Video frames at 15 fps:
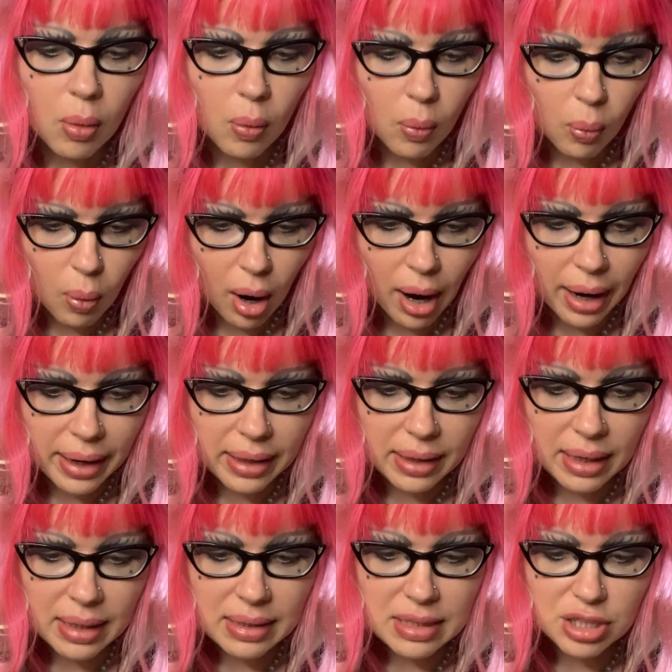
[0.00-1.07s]
Why,
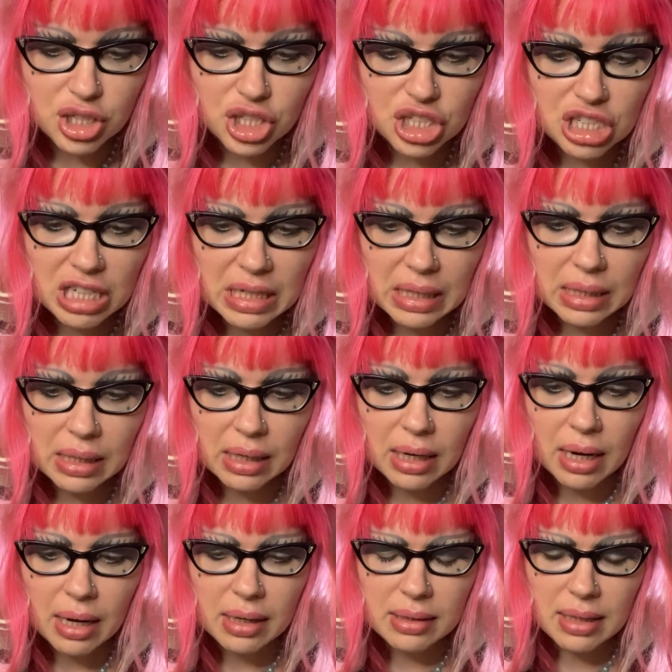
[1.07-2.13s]
it is she
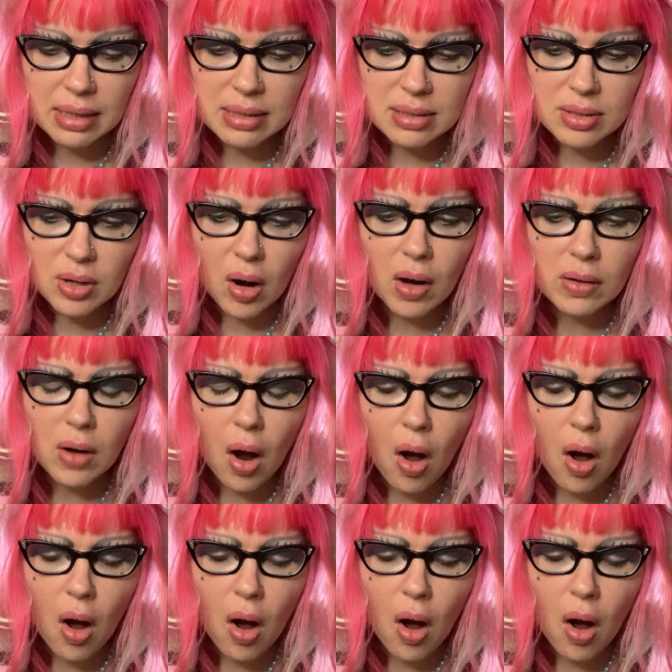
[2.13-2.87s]
that has got